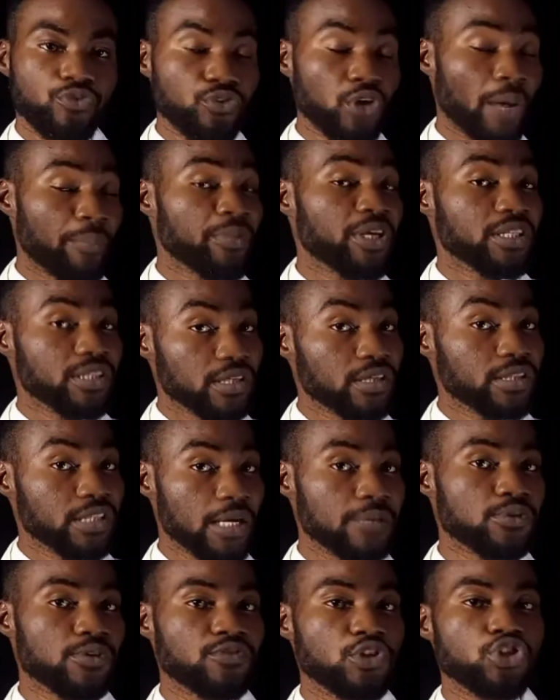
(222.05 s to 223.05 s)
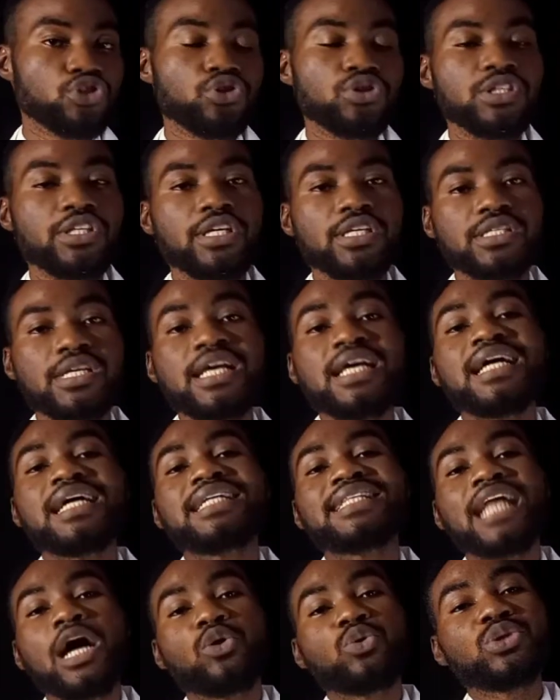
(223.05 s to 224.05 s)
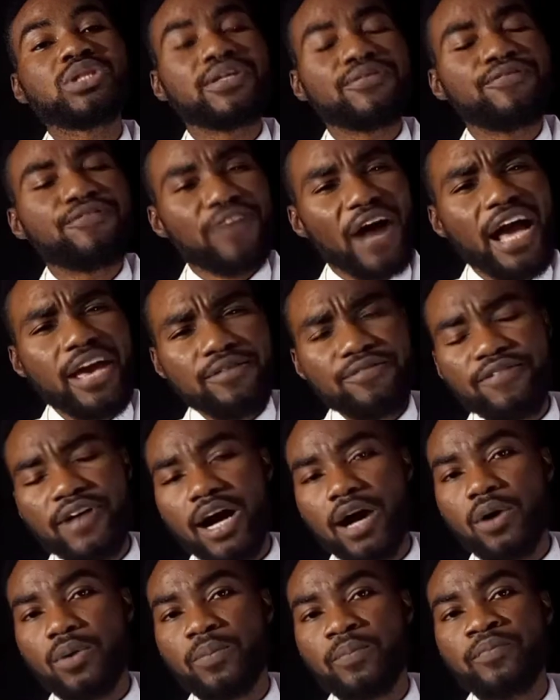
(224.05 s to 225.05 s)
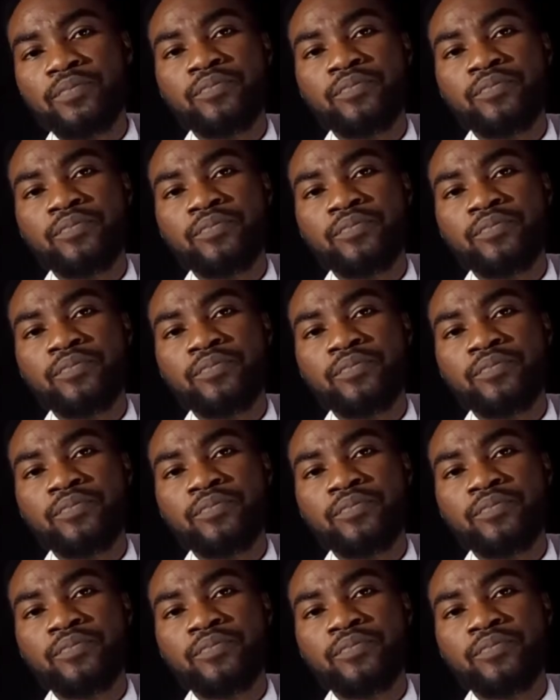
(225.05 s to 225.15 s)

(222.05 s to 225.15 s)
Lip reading: In terms of the short case. Now, the vival